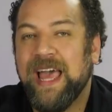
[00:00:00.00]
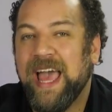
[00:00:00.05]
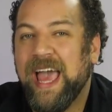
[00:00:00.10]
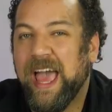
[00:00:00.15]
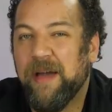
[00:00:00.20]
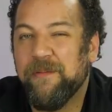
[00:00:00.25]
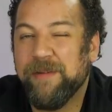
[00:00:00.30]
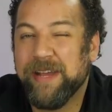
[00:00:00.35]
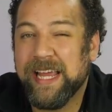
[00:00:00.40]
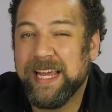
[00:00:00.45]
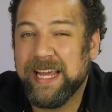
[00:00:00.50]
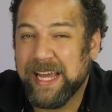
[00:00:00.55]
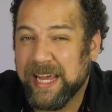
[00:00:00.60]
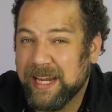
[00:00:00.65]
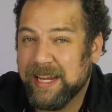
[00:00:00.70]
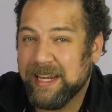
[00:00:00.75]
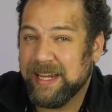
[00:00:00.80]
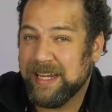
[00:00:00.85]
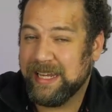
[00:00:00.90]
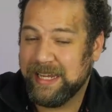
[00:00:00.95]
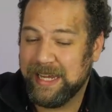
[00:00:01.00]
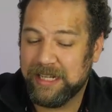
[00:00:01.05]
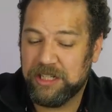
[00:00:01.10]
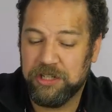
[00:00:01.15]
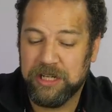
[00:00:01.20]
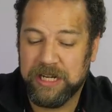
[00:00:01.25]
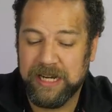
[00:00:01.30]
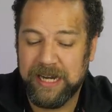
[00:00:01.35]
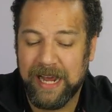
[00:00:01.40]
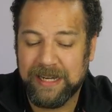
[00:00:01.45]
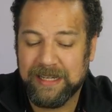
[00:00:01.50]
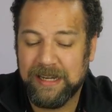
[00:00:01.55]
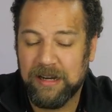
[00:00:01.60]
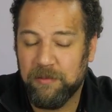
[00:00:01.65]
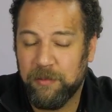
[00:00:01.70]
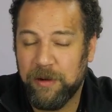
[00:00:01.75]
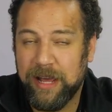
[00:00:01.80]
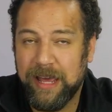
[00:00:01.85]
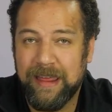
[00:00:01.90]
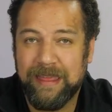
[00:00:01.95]
and we can get you connected
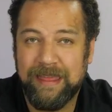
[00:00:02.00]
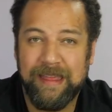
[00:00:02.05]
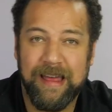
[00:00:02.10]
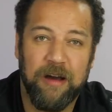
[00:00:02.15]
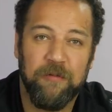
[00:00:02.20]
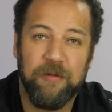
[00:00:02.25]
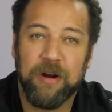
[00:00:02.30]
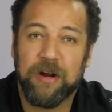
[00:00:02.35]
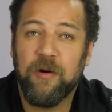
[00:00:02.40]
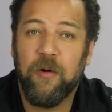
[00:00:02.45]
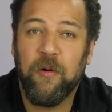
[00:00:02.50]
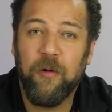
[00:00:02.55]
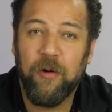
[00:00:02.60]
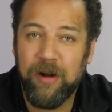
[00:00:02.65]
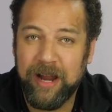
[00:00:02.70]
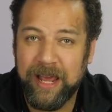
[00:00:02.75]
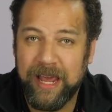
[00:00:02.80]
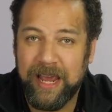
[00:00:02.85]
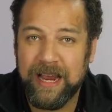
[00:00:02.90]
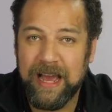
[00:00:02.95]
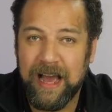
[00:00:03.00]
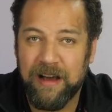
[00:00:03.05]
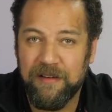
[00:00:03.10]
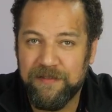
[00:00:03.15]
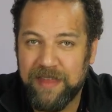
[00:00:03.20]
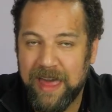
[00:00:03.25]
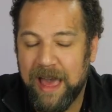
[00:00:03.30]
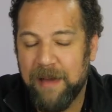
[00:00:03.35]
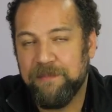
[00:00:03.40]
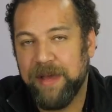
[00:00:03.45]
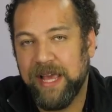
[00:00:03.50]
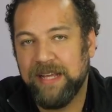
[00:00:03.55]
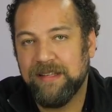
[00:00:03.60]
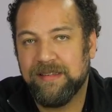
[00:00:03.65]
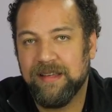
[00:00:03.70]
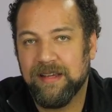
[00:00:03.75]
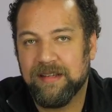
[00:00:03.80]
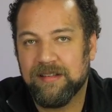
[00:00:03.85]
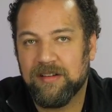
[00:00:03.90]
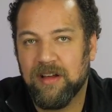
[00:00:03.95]
with a recording of that
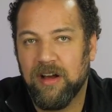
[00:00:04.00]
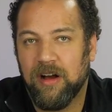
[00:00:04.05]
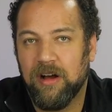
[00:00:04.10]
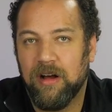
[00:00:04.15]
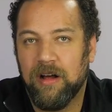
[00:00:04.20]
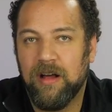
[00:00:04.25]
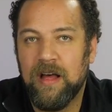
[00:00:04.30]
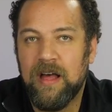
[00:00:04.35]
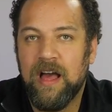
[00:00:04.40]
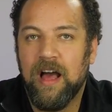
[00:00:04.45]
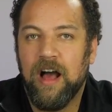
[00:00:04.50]
basics call.